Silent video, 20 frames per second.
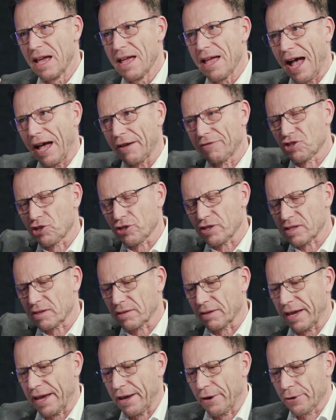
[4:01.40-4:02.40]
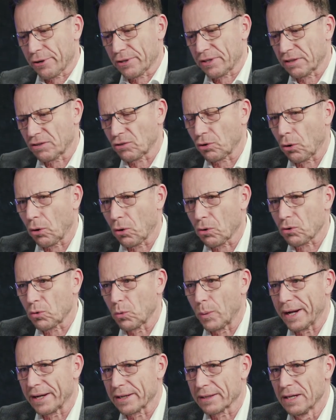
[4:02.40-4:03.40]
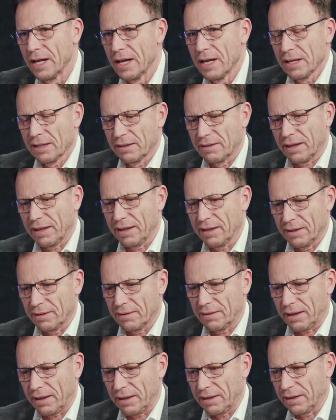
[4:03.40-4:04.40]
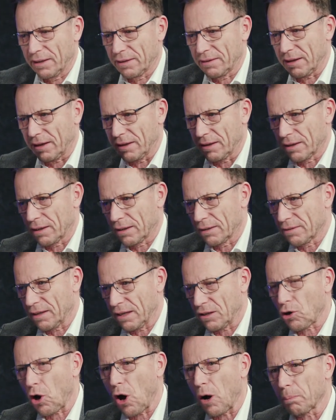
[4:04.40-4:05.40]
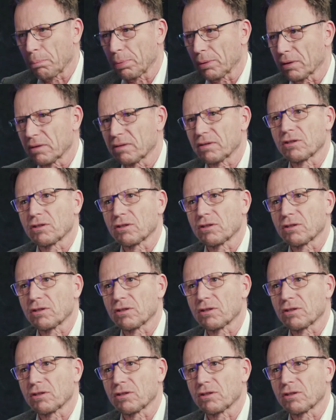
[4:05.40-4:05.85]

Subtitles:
I've just heard a talk where they coupled